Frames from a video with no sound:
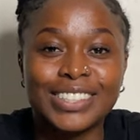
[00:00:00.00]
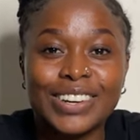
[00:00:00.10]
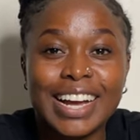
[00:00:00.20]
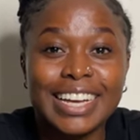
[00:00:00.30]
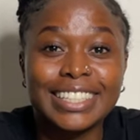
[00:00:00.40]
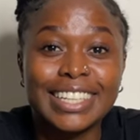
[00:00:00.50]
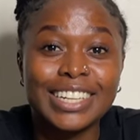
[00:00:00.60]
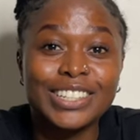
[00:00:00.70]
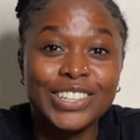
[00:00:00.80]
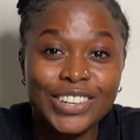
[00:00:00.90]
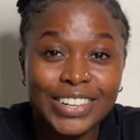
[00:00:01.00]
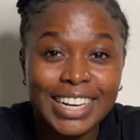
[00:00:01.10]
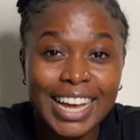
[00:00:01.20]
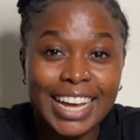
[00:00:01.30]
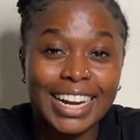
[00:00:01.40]
So guys, stay
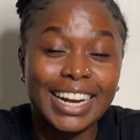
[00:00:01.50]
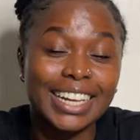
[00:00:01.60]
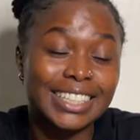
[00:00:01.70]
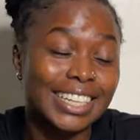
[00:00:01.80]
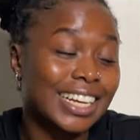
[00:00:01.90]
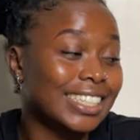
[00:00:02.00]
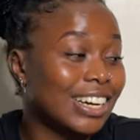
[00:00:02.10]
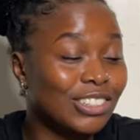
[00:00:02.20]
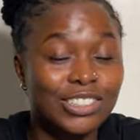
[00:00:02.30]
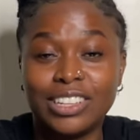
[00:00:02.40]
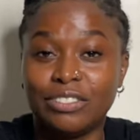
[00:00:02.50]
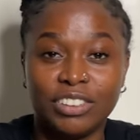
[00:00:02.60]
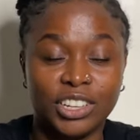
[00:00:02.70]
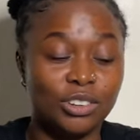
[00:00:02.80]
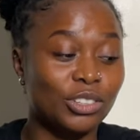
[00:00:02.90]
tuned and let's get down to the
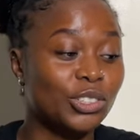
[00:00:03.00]
video.